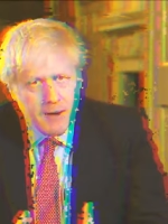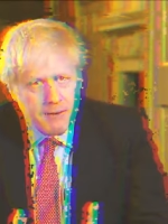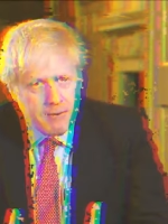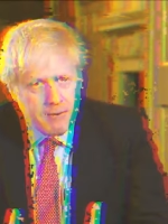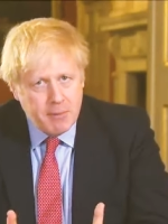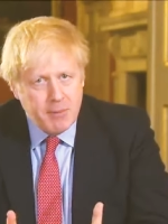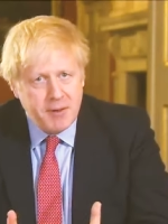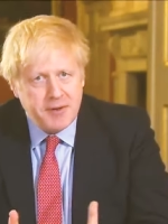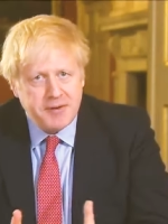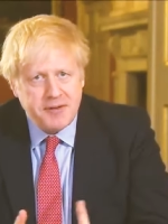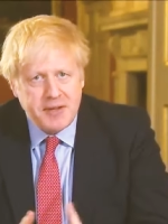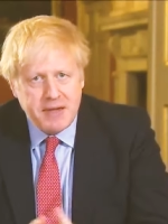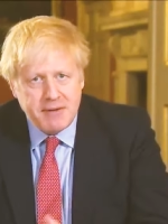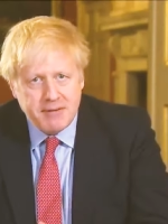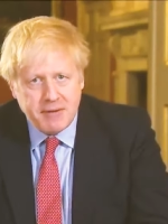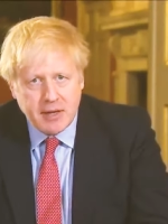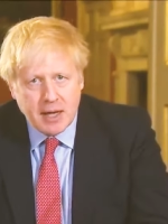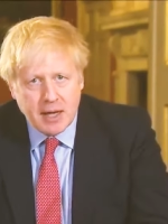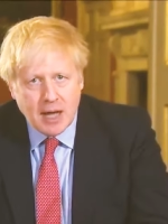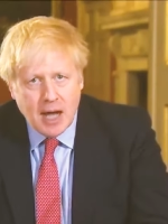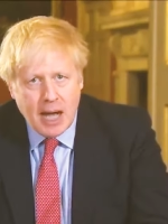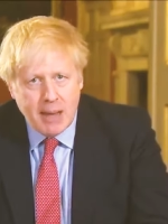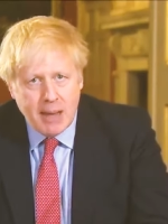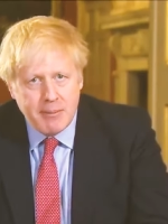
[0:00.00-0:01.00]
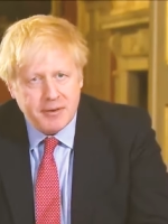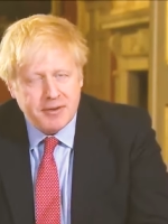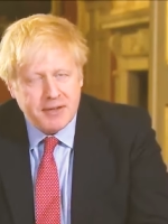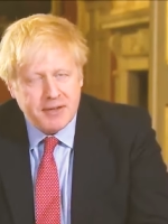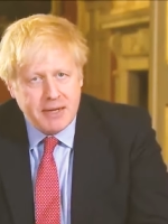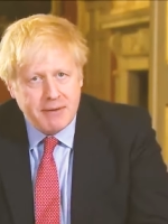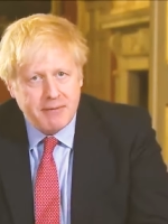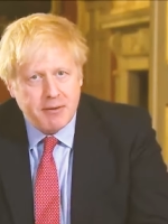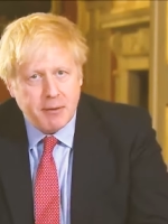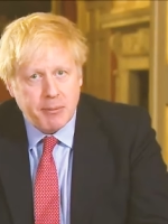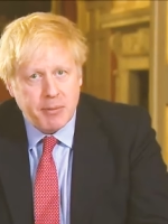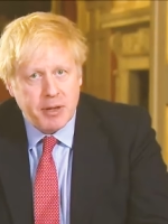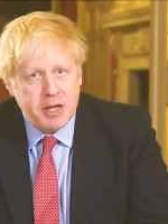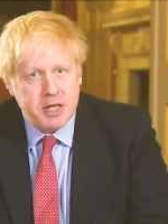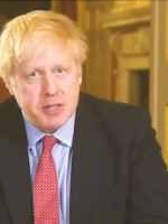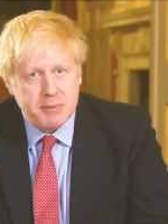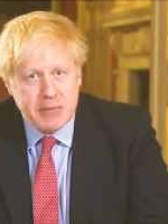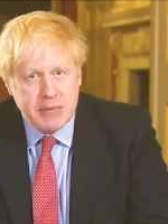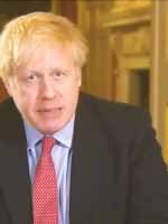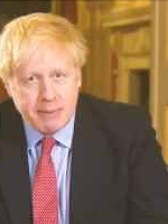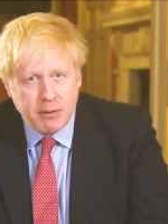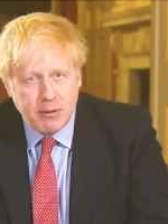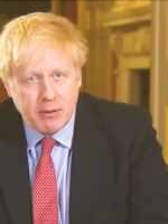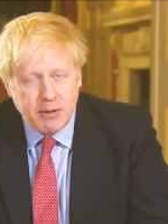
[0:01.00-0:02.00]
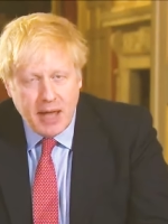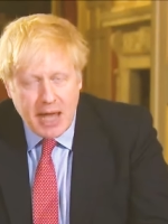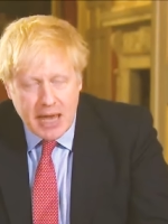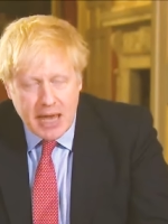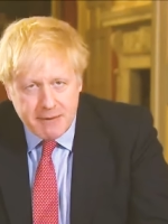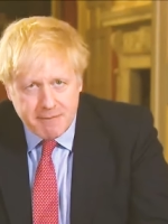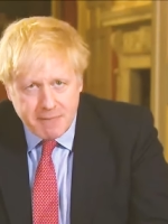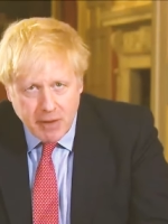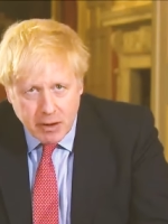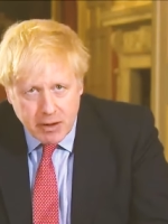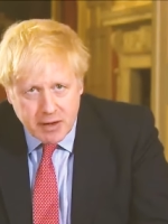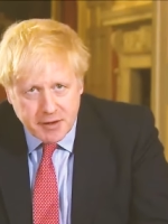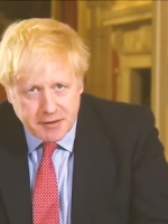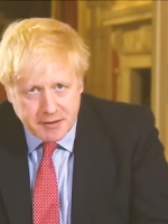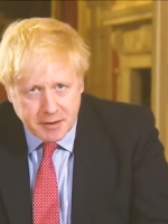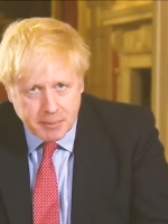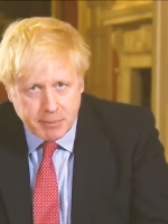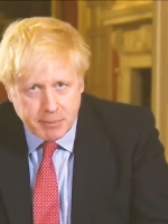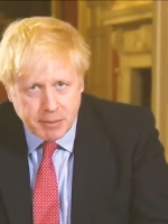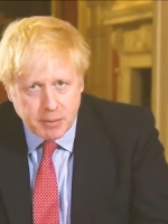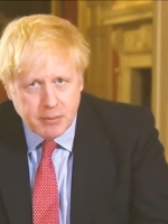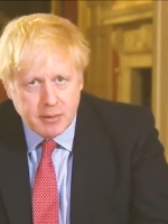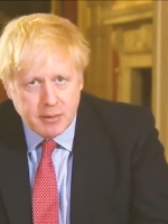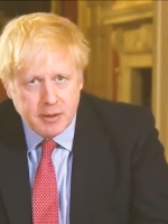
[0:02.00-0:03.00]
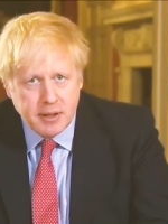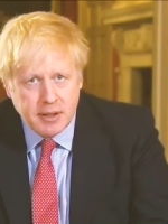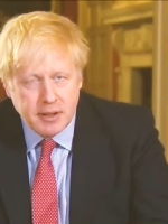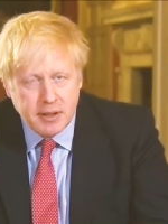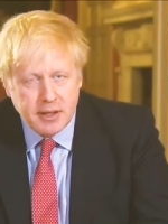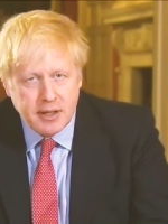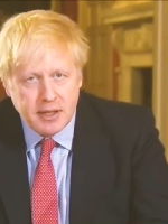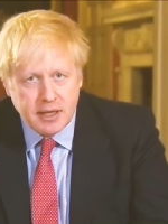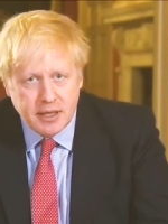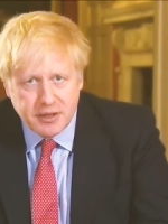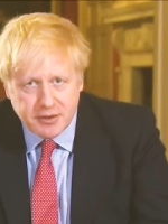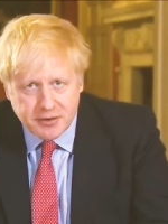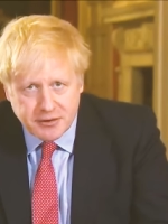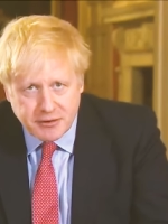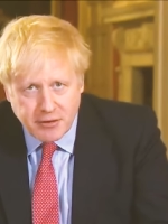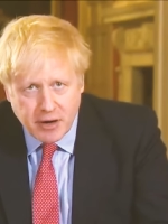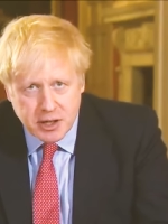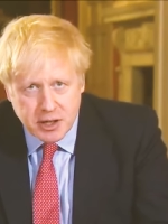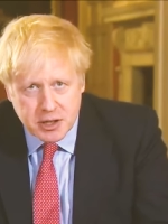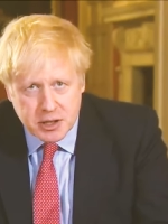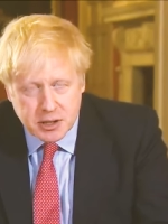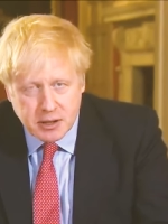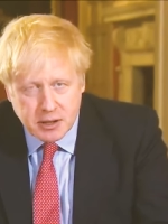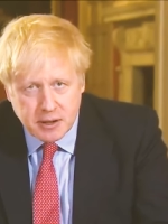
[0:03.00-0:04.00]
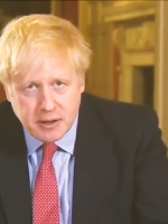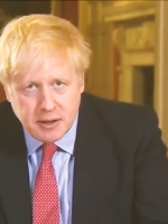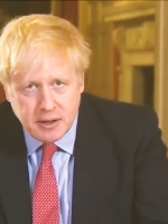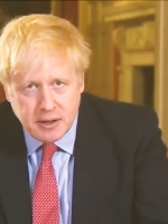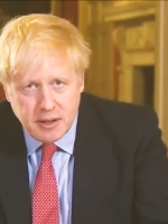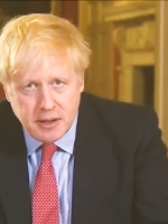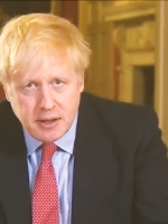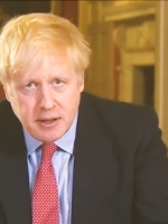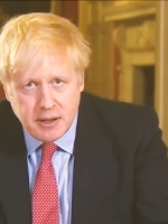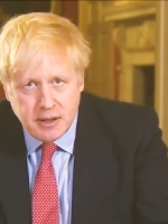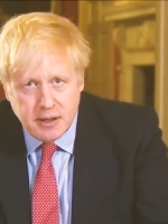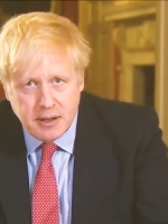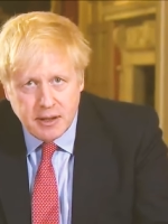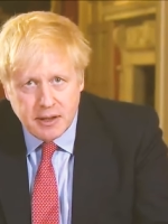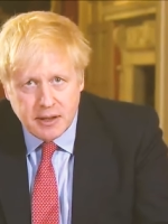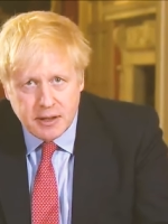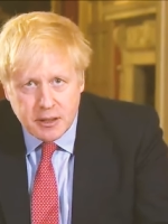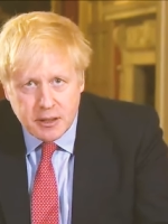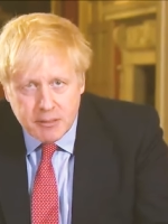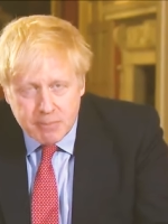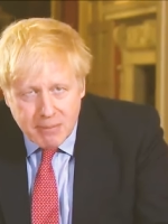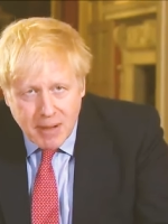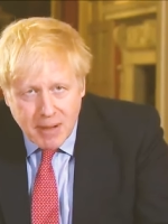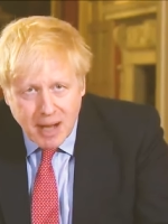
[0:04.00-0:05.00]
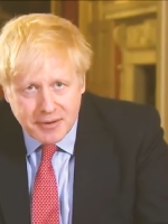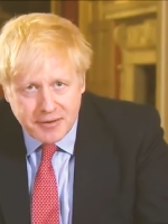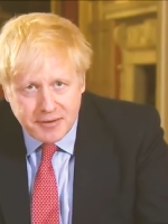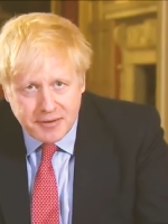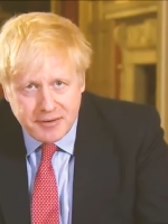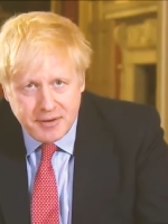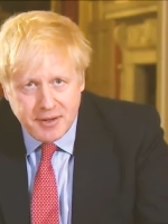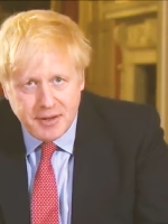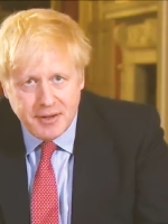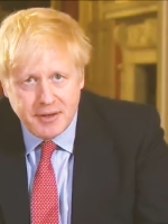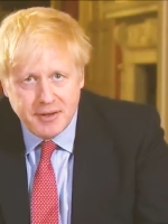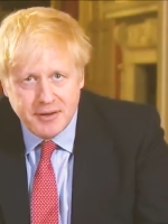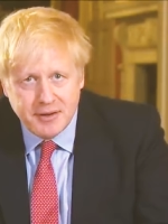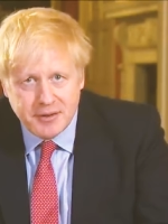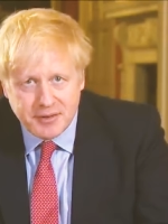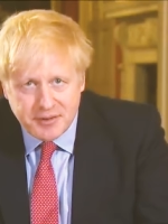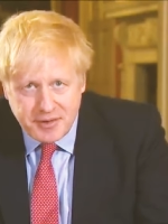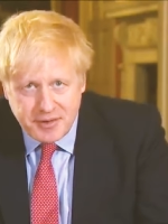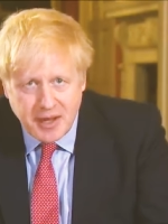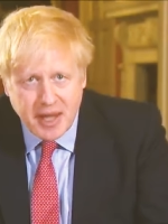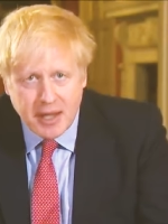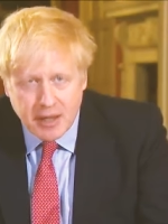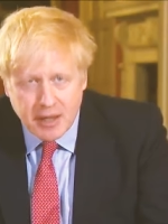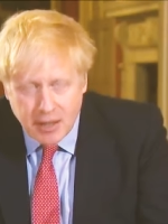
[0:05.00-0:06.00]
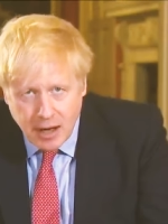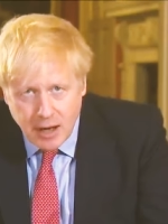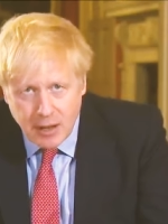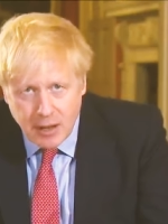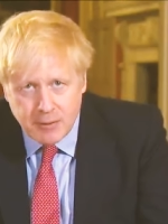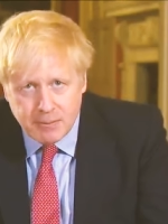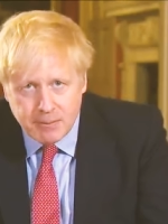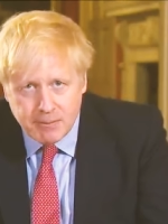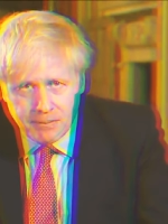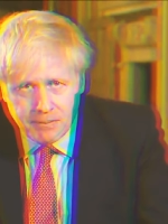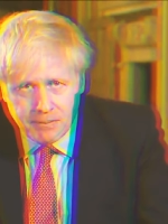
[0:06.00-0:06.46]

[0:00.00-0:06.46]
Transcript: From this evening, I must give the British people a very simple instruction. You must stay at home.